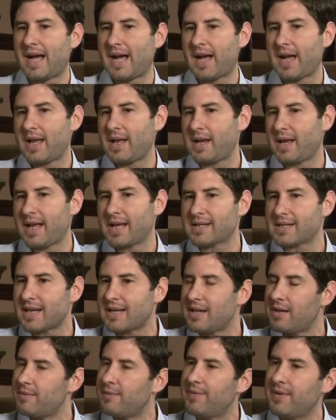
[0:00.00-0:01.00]
I guess I
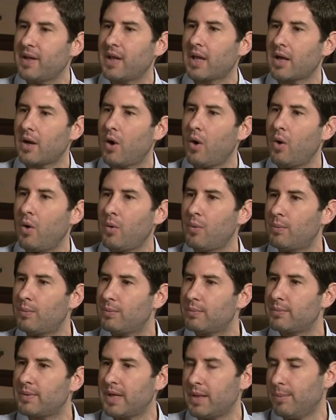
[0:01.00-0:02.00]
didn't feel at
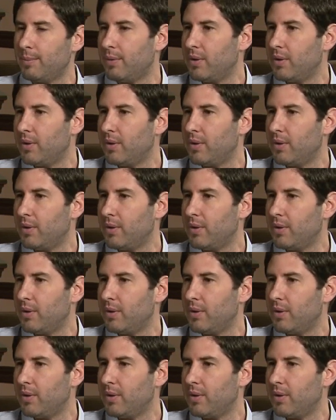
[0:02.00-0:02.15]
home in